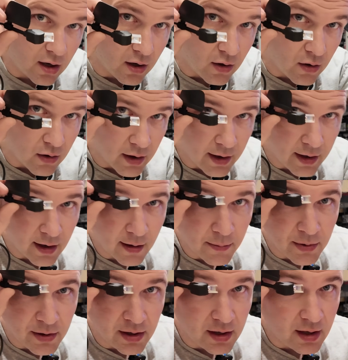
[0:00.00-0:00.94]
go like
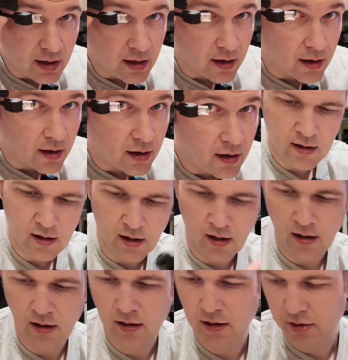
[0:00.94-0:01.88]
up in here.
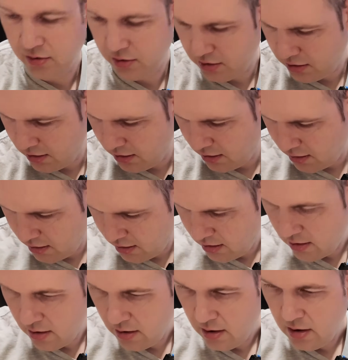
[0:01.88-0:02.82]
Huh, interesting.
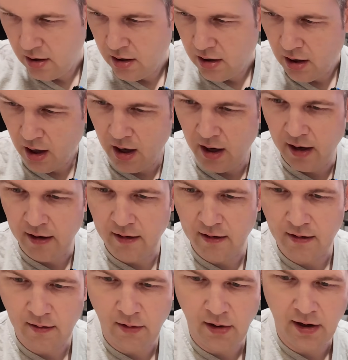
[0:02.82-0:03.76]
All right,
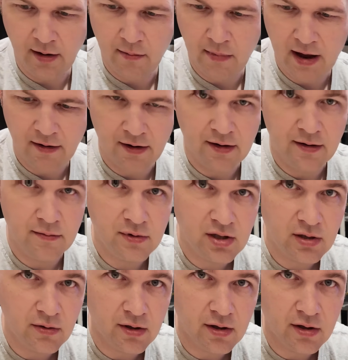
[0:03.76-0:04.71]
I'm gonna get it mounted and
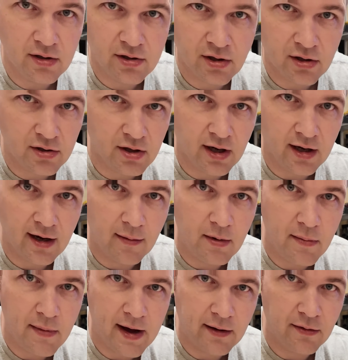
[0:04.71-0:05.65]
see what this looks like. I'll
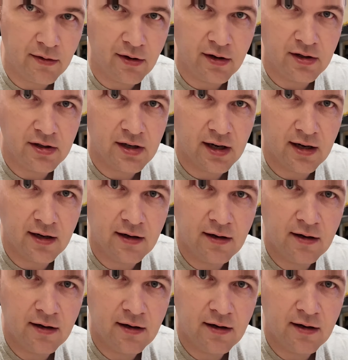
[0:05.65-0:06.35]
be back with you in a second.